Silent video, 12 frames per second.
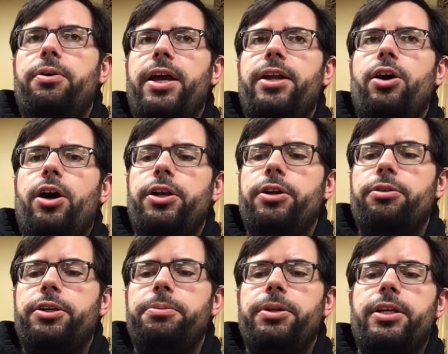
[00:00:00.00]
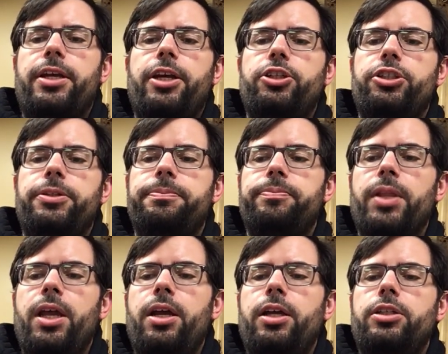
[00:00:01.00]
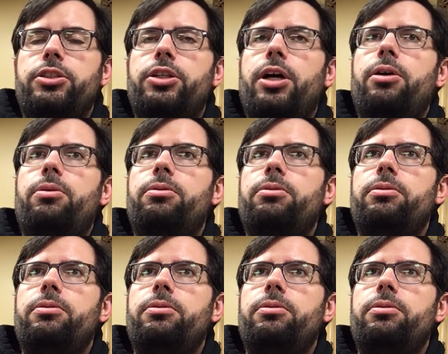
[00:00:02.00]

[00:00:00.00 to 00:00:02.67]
and audio communication. So